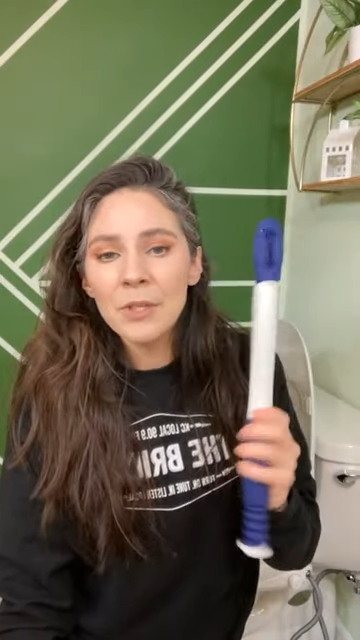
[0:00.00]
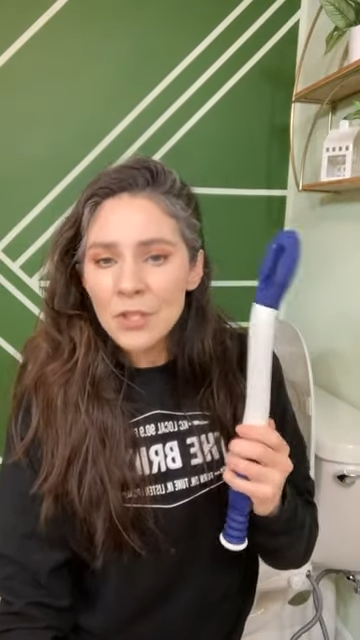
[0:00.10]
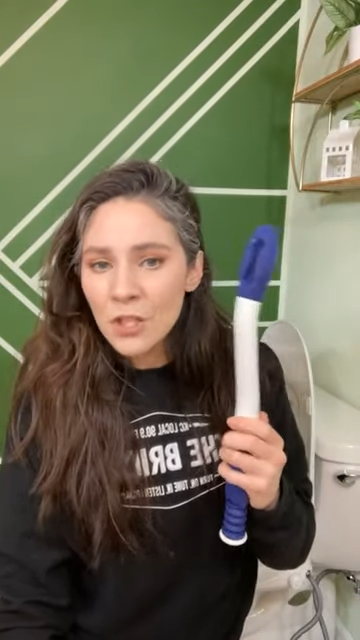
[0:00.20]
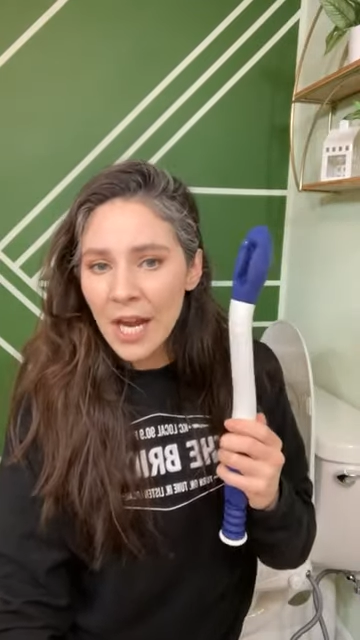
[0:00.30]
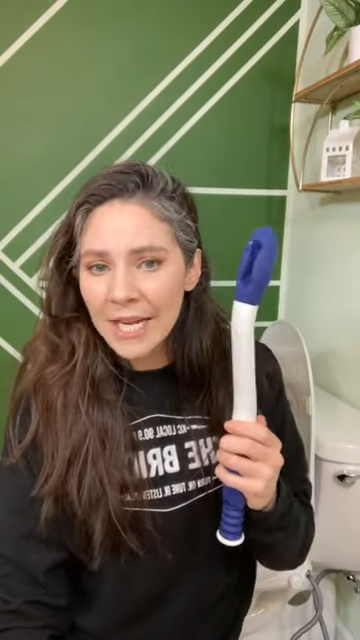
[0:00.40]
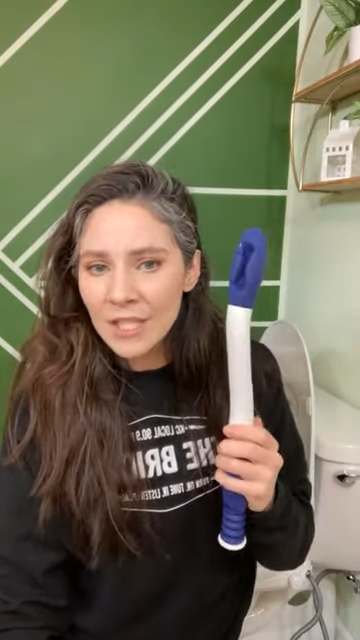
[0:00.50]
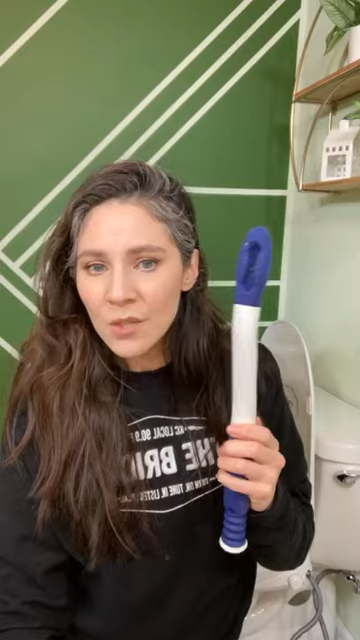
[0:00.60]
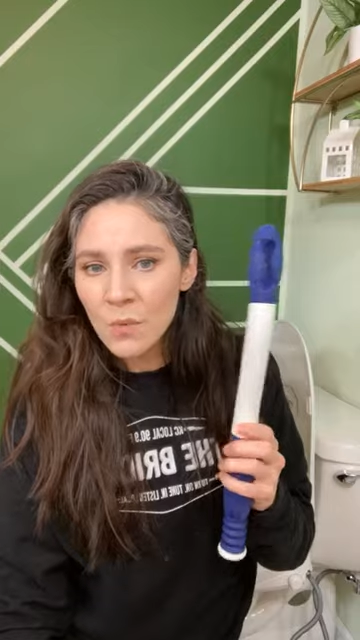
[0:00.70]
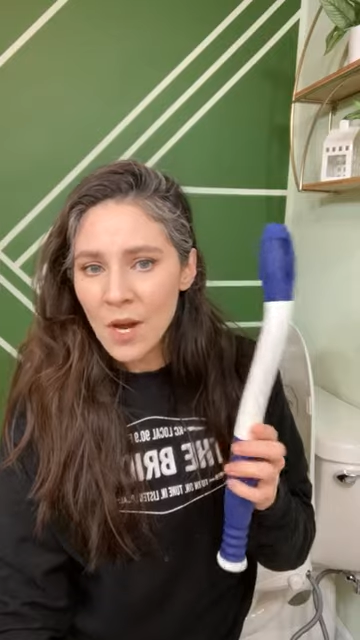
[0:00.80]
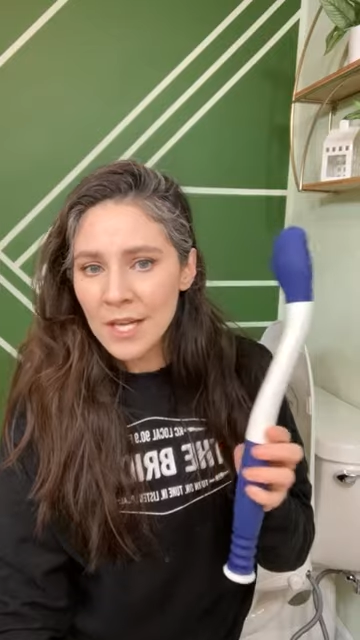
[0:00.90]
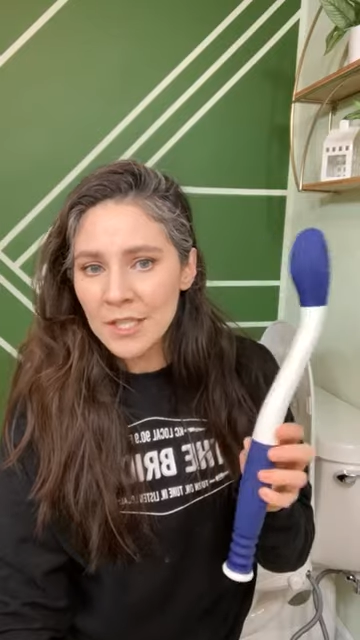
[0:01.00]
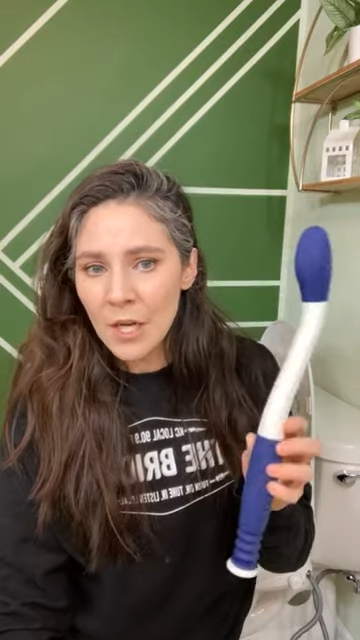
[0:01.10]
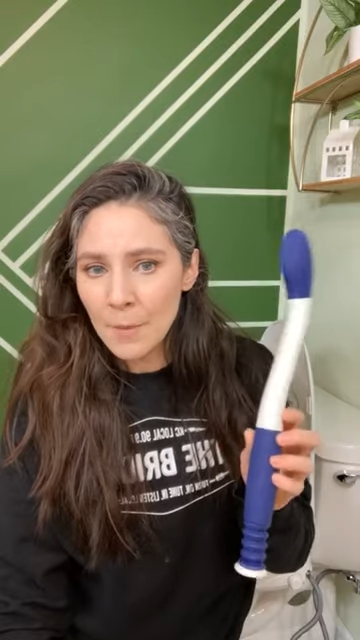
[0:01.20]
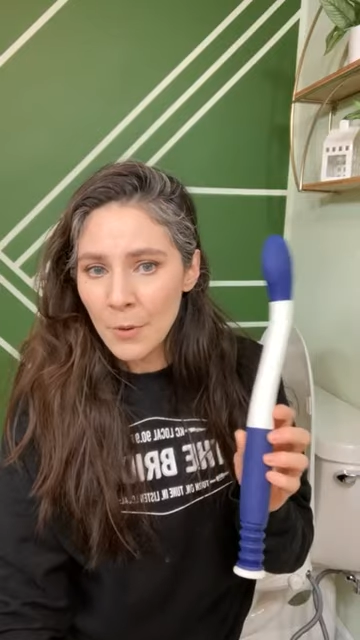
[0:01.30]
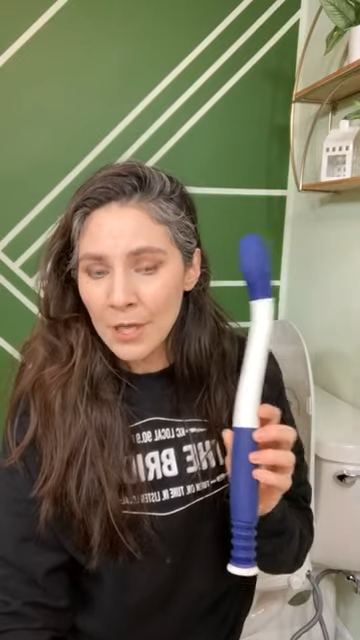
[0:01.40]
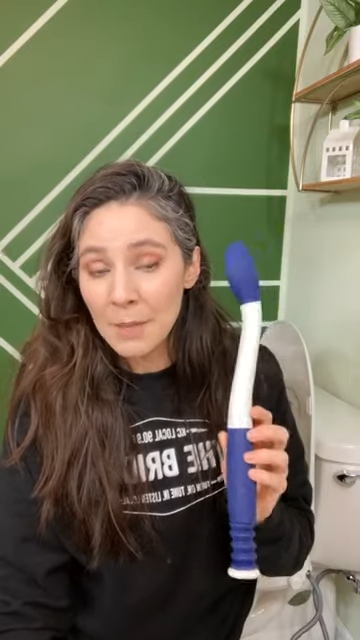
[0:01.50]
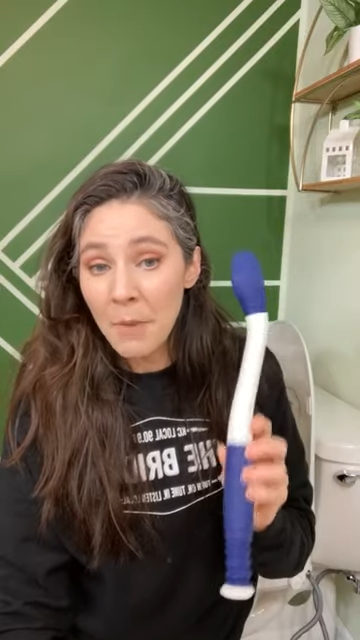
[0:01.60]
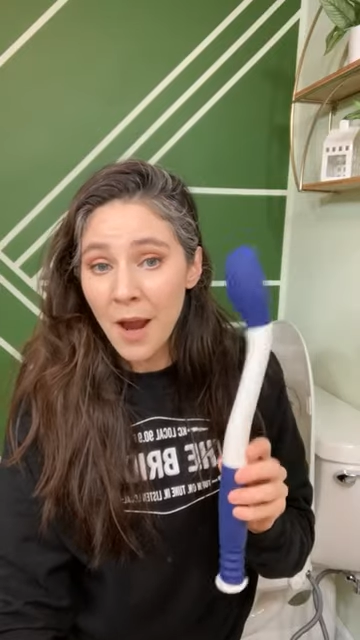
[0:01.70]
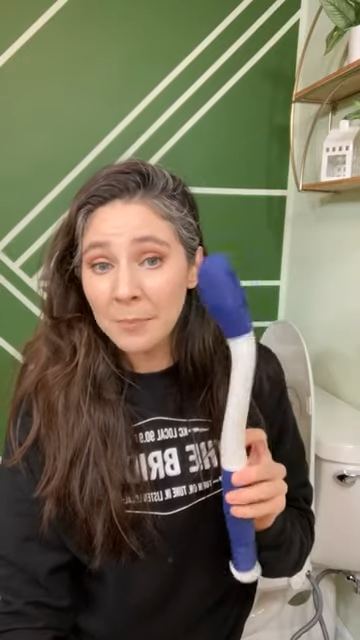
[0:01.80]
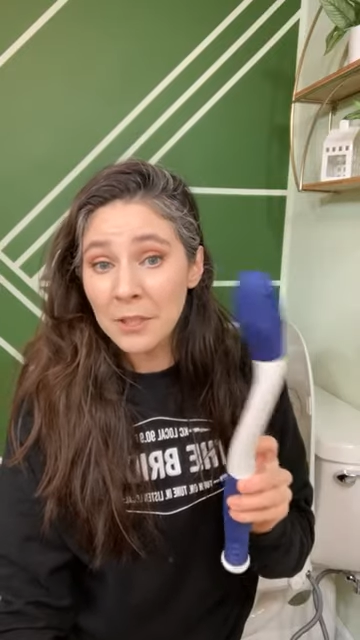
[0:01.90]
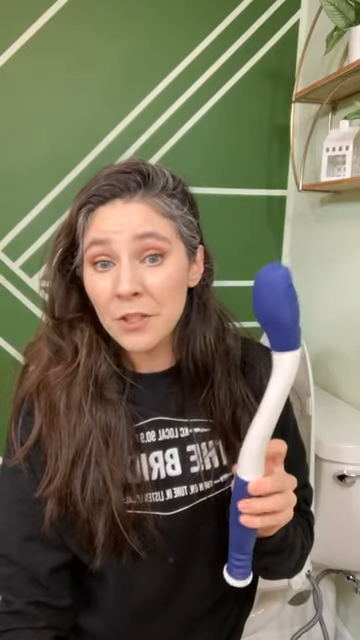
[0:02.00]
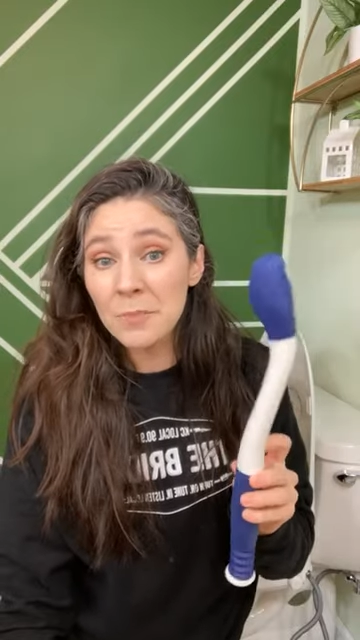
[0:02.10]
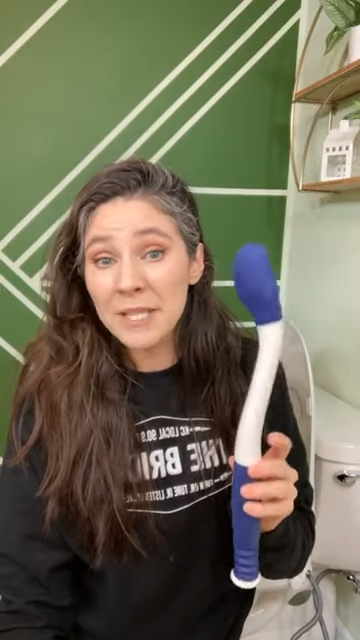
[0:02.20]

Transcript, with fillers: personal hygiene wands are pretty popular